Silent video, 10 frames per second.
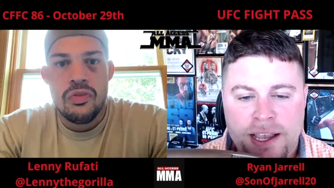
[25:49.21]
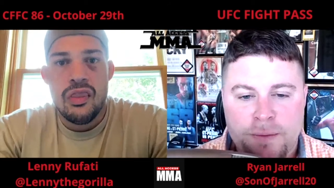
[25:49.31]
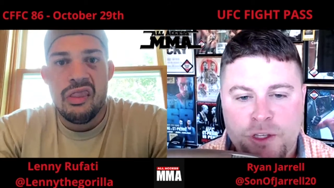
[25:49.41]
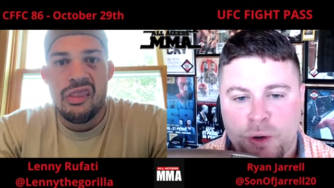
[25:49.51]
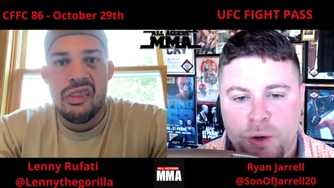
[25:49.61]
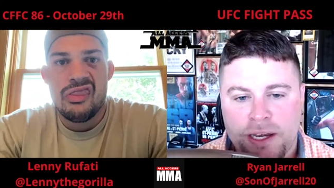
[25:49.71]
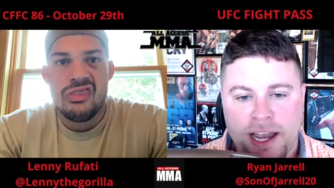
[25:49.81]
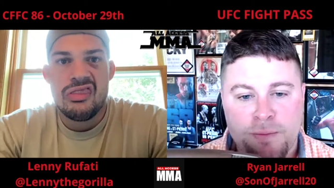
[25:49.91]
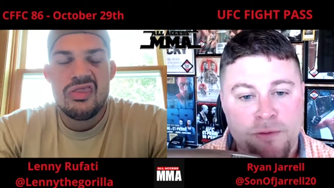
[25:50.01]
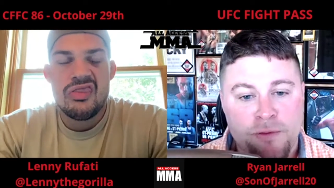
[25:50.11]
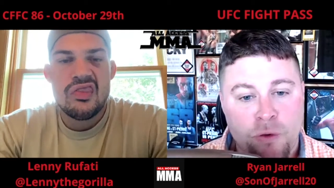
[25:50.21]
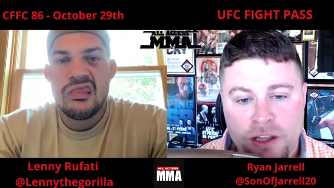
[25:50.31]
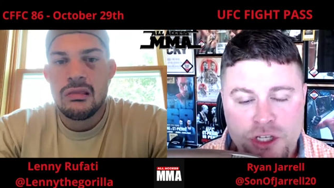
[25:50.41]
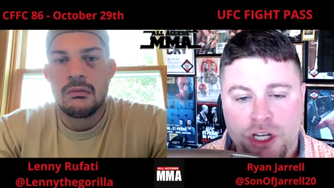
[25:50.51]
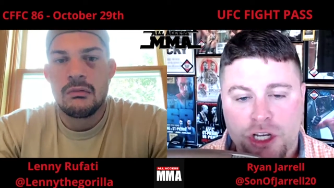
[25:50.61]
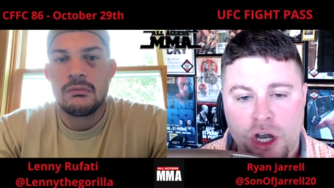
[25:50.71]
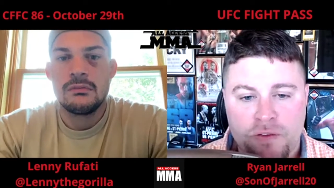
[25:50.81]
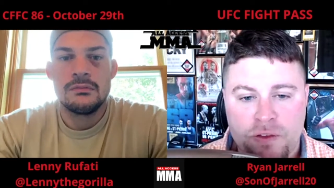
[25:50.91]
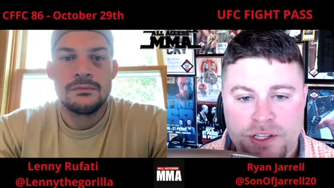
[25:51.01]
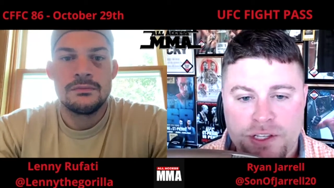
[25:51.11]
Speaker 1: come the 29th. Before I let you go,
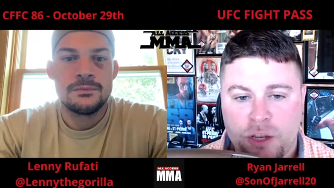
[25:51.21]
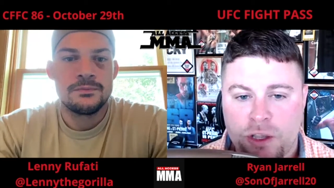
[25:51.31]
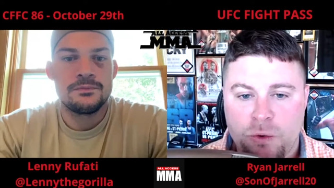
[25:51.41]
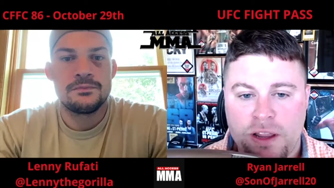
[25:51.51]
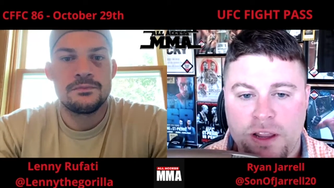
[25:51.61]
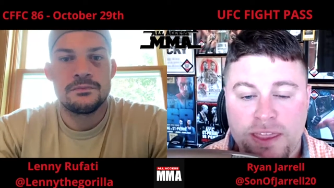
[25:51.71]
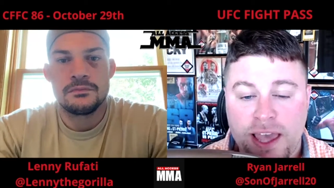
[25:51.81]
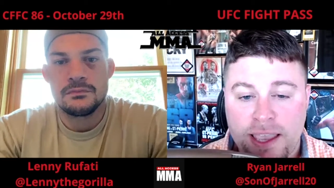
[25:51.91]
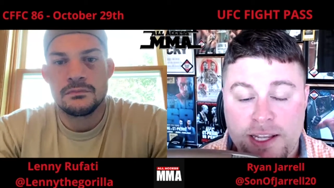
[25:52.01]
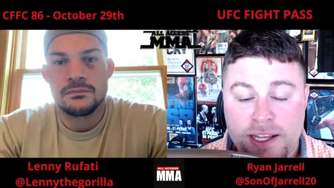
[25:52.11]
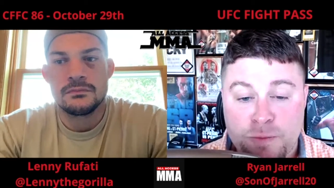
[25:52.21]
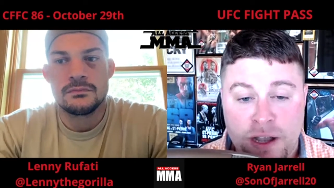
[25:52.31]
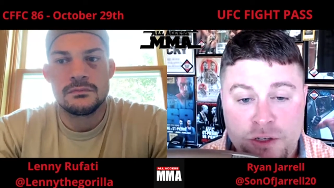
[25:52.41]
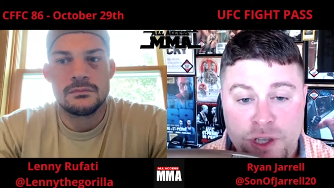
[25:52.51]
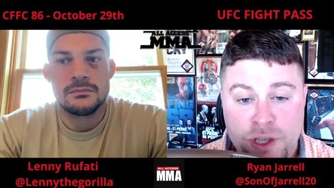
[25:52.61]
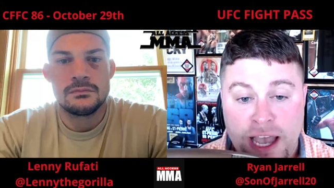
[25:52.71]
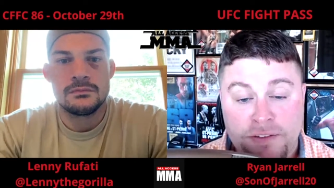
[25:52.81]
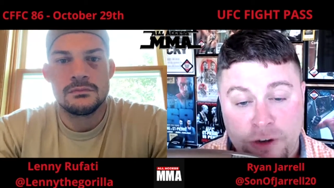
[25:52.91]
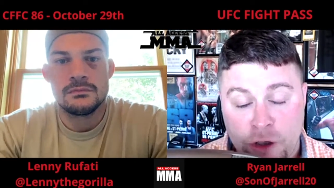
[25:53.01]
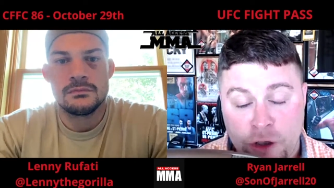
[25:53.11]
if there's anyone you want to thank, any sponsors you have,
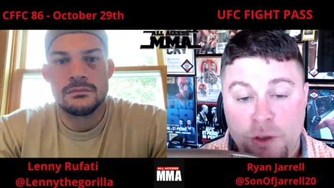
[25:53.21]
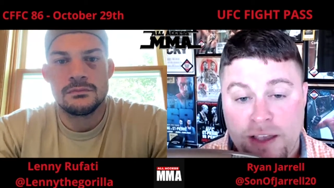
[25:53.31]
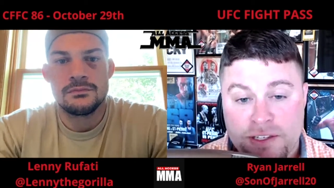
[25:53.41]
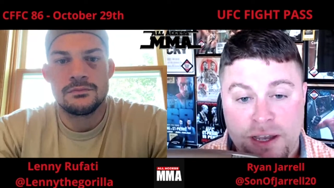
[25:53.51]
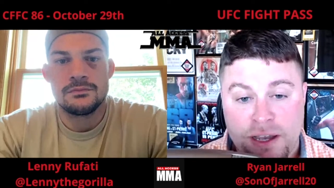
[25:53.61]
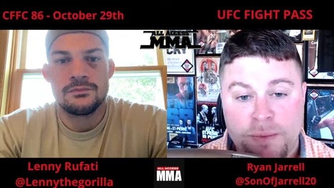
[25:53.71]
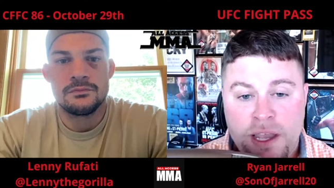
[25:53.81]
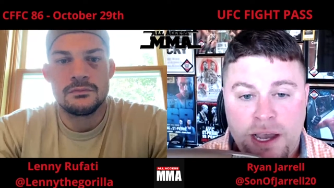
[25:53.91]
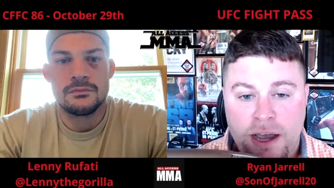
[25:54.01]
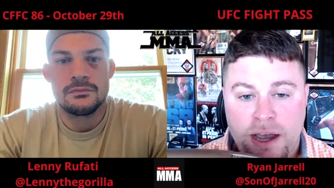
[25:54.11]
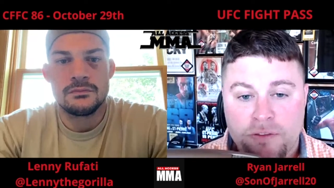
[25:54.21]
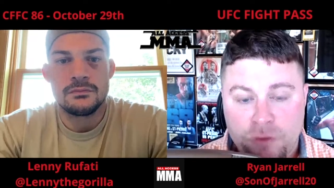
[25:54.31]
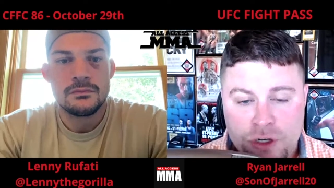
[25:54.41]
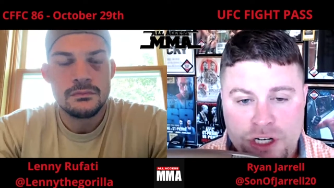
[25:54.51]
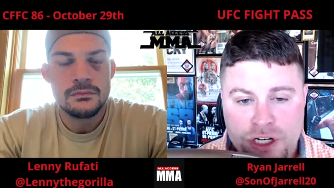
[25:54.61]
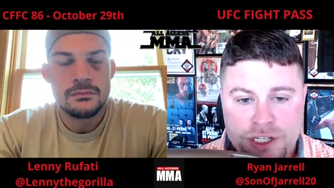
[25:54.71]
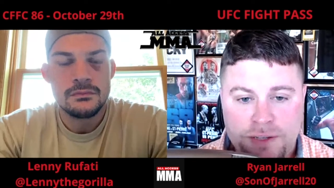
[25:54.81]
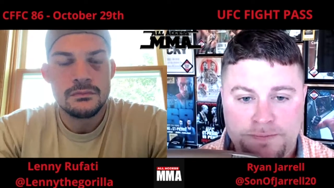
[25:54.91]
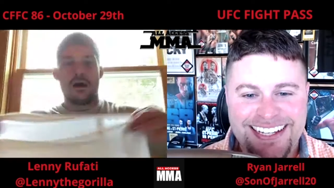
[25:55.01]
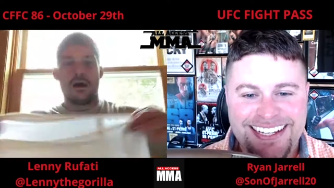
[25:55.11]
and I know you have some, uh, the floor is yours.
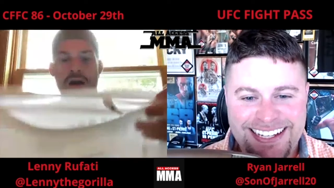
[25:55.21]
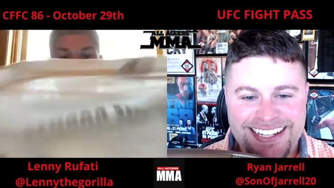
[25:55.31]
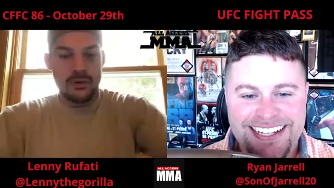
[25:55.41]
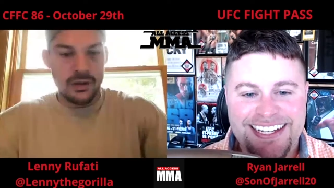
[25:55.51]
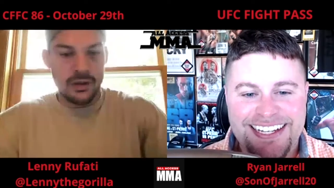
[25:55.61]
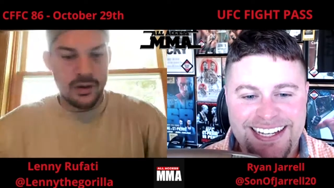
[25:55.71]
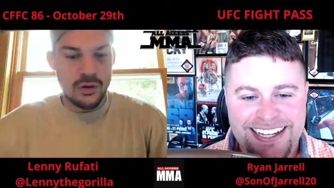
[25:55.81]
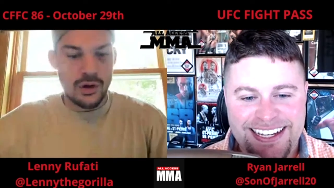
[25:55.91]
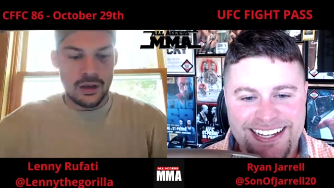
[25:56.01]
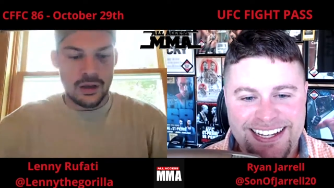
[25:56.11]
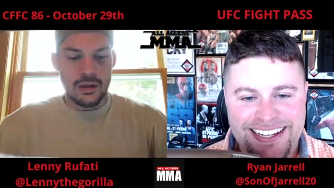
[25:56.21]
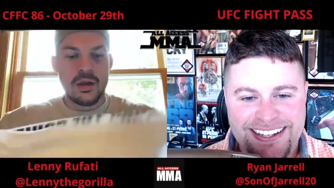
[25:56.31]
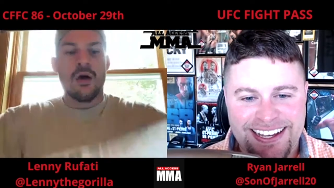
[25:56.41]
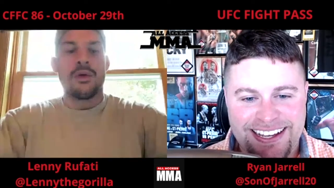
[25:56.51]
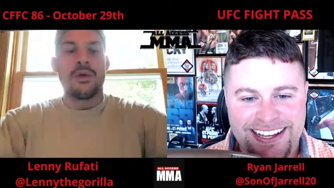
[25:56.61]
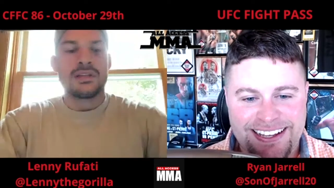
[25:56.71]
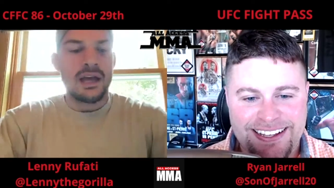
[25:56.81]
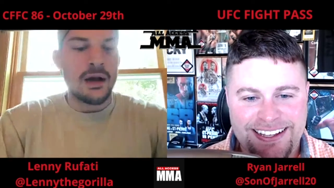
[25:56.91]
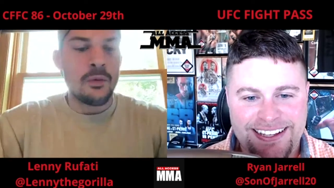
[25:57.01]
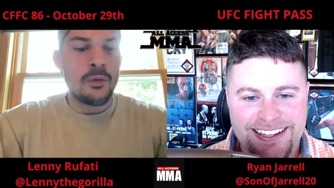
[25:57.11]
Speaker 2: All right, really quick once
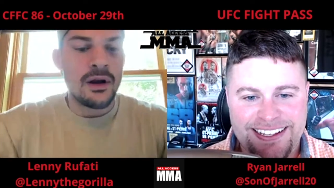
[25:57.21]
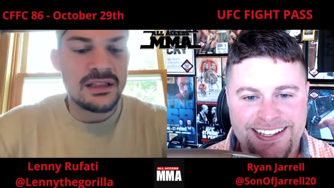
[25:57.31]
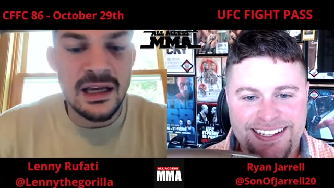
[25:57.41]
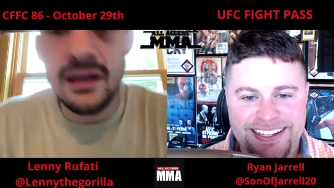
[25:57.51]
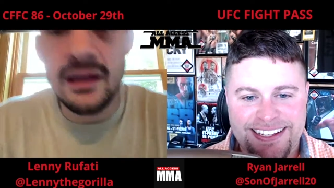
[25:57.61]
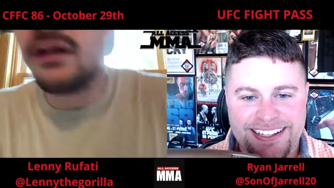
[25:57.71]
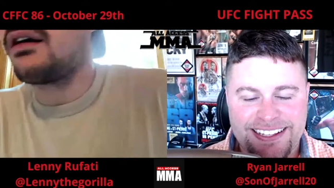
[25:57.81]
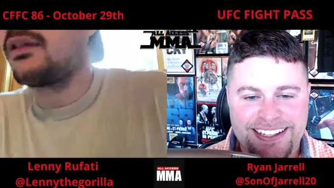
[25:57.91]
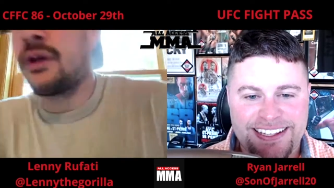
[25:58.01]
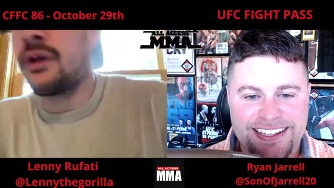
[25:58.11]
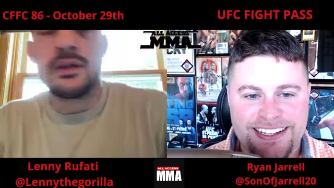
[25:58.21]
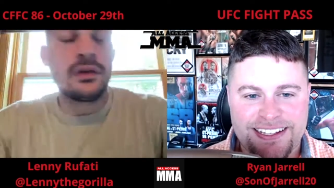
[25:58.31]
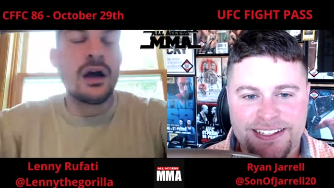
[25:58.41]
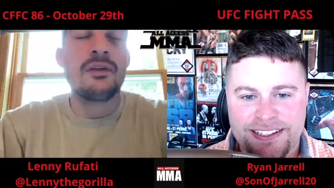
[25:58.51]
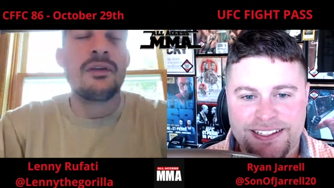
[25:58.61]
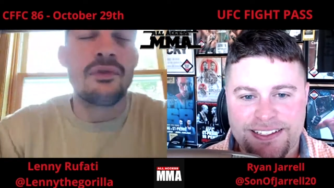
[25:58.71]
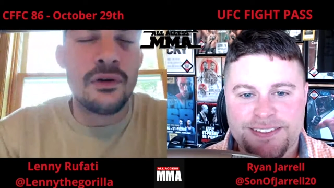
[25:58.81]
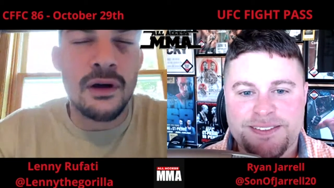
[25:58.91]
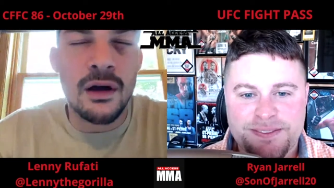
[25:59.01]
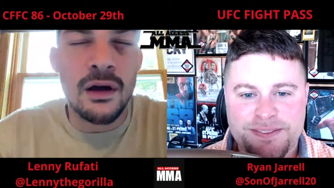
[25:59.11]
again, I wanted to say uh, thank you, God,
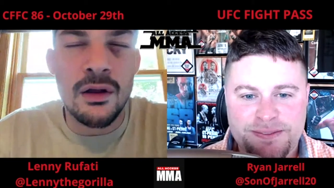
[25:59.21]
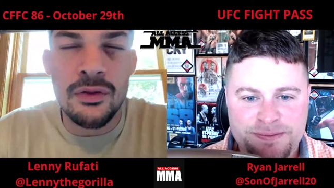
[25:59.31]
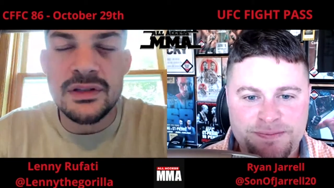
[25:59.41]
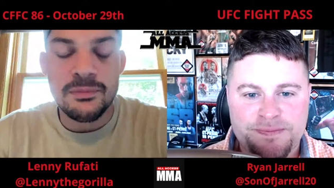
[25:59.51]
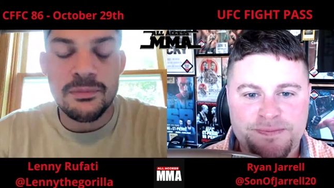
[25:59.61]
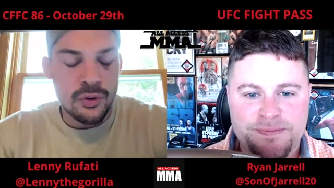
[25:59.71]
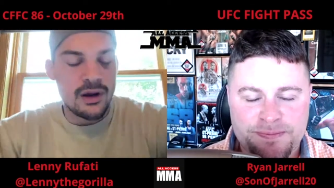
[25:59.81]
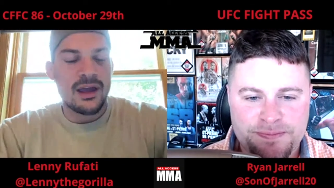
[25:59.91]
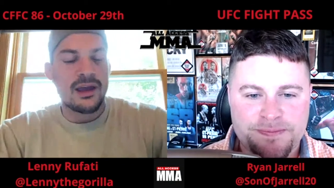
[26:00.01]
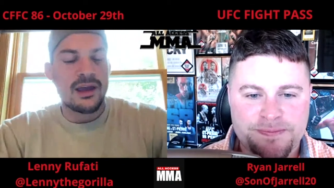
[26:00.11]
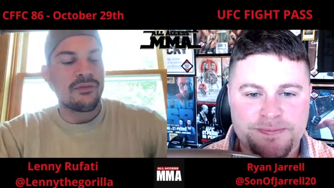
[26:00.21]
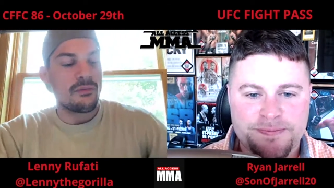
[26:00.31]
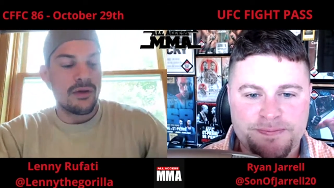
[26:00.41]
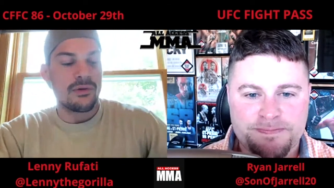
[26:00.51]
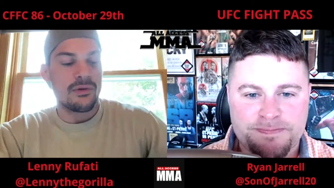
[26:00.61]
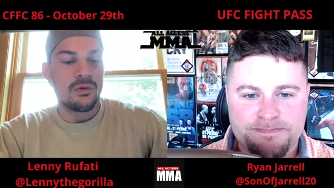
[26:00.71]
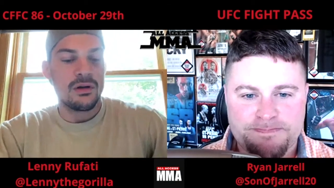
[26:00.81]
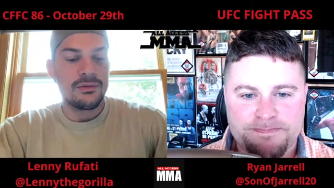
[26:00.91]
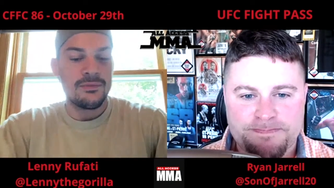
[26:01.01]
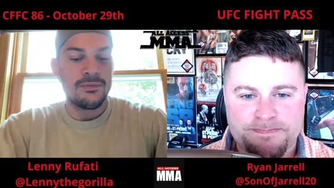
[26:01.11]
for all the support I have from everyone.